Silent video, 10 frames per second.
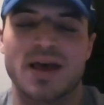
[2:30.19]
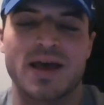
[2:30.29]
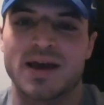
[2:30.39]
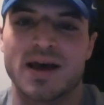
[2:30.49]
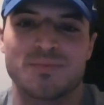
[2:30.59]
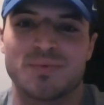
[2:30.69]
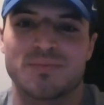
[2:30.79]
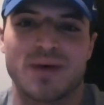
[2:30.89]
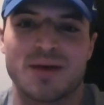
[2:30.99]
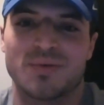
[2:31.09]
Hey,
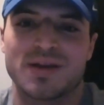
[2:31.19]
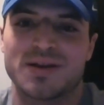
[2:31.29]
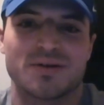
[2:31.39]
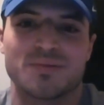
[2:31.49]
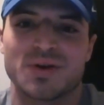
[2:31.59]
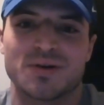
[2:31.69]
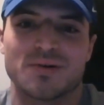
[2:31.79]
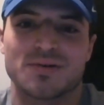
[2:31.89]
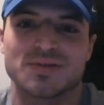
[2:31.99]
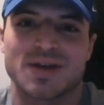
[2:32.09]
I played
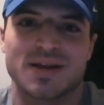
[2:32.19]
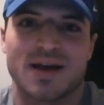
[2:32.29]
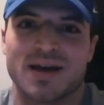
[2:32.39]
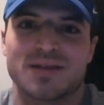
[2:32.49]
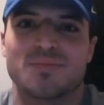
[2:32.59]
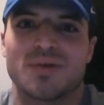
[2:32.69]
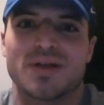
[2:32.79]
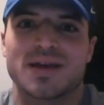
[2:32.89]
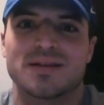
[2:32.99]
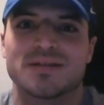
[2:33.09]
intramurals. I didn't
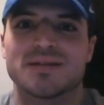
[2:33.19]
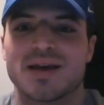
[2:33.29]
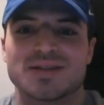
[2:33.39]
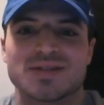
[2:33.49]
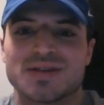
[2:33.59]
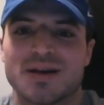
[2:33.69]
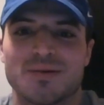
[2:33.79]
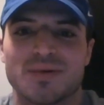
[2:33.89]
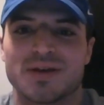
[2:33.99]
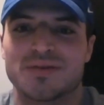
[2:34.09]
play
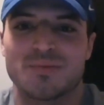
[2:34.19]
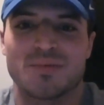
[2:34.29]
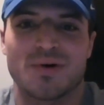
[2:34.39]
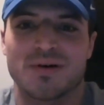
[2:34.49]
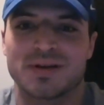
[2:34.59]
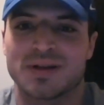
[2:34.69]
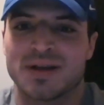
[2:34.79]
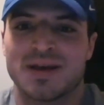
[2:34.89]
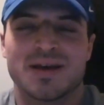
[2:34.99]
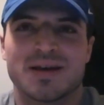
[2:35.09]
NCAA football, and
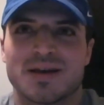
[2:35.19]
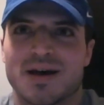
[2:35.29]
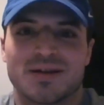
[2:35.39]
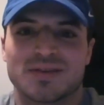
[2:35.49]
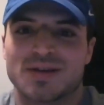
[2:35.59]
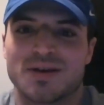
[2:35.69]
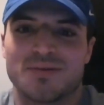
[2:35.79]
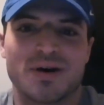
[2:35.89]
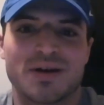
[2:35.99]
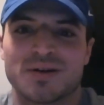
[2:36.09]
I'll tell you
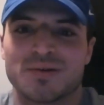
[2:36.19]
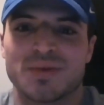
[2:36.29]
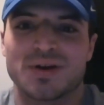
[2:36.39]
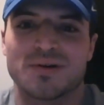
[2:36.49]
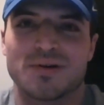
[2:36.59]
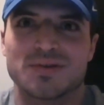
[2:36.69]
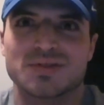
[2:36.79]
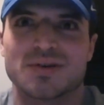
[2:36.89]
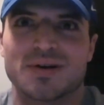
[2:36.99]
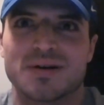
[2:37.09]
what,
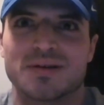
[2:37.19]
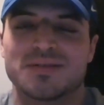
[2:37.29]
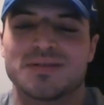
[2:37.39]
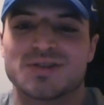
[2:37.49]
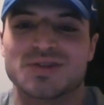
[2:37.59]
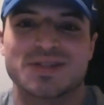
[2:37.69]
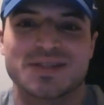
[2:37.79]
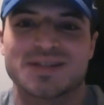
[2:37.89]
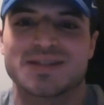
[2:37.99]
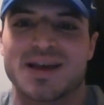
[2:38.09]
intramurals are just
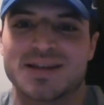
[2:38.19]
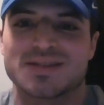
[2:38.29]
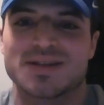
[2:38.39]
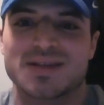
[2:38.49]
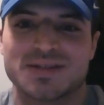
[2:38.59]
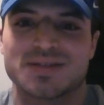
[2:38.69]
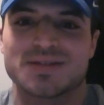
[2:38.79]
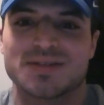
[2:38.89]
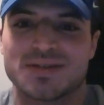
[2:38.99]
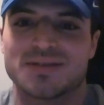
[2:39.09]
as intense
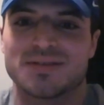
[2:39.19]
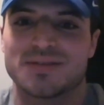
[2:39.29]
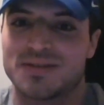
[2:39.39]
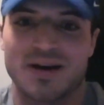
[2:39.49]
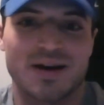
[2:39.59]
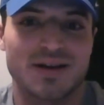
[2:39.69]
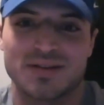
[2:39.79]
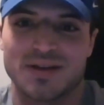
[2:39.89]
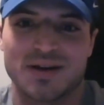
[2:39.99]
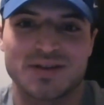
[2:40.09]
as
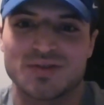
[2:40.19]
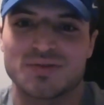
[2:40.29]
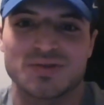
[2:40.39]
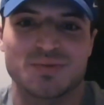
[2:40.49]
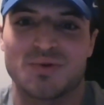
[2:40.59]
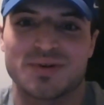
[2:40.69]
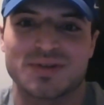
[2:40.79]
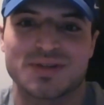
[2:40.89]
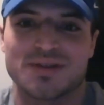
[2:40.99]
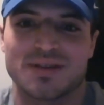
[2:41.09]
high school
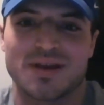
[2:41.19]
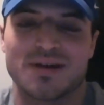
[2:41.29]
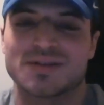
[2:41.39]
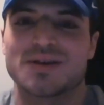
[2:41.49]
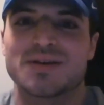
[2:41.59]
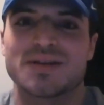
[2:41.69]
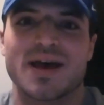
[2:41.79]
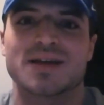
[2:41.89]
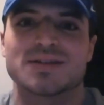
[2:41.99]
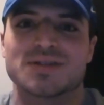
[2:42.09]
sports. I'll tell you
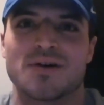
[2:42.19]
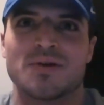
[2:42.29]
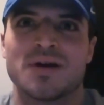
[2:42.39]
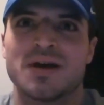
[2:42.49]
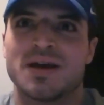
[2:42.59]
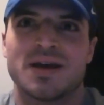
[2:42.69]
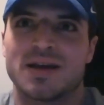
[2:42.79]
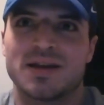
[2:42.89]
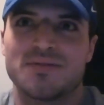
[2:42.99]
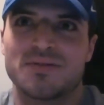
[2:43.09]
that. So,
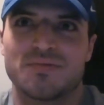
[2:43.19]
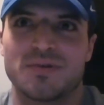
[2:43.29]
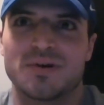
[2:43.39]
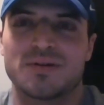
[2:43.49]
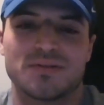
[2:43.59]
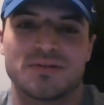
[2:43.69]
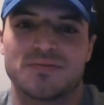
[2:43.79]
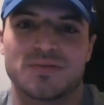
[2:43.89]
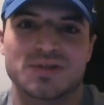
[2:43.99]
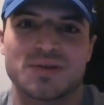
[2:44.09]
and even
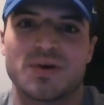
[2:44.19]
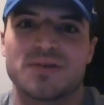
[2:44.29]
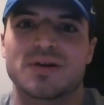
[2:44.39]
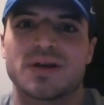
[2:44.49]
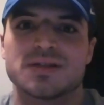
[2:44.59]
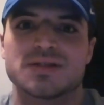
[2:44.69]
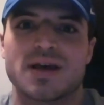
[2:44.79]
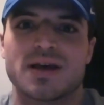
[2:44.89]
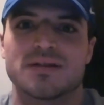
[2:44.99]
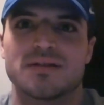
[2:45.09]
for some other kids
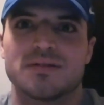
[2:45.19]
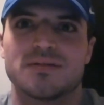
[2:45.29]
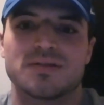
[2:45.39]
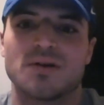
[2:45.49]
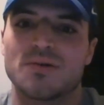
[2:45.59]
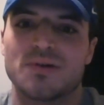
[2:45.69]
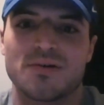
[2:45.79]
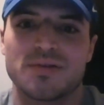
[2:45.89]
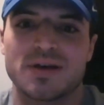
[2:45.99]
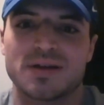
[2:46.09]
that don't
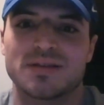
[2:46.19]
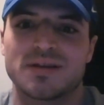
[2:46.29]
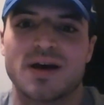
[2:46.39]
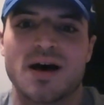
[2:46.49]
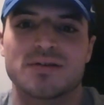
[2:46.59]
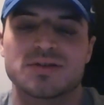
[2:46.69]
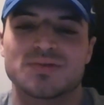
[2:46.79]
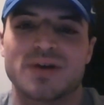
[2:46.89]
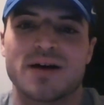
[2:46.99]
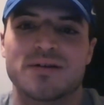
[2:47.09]
go the college
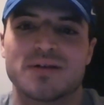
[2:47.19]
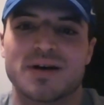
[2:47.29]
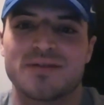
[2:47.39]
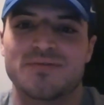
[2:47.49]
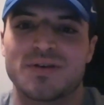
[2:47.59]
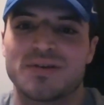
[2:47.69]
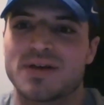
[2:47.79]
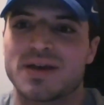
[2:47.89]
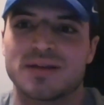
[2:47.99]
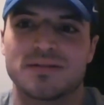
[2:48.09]
route, I feel
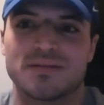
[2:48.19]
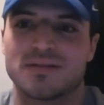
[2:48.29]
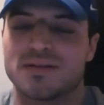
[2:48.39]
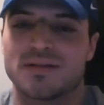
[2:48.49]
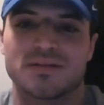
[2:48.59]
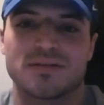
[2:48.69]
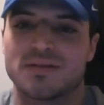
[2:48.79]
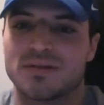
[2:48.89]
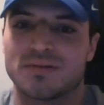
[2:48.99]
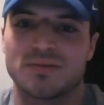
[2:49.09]
like
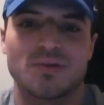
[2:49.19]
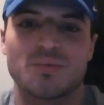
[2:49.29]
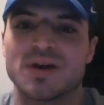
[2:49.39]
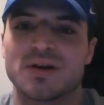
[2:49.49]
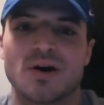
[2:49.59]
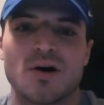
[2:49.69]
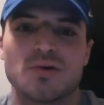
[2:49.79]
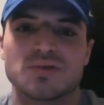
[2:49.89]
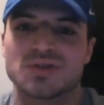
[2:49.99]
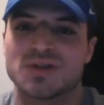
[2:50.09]
they'll be a
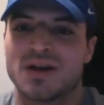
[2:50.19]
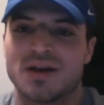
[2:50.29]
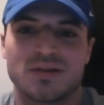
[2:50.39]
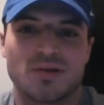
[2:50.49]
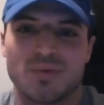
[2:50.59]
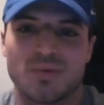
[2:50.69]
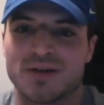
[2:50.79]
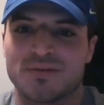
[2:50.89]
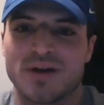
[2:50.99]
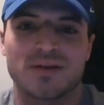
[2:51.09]
coach, they'll play
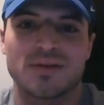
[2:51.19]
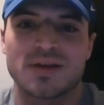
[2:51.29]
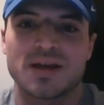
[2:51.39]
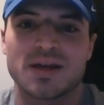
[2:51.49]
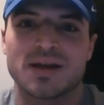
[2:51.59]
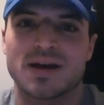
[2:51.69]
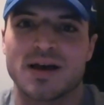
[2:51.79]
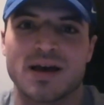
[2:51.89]
a rec league.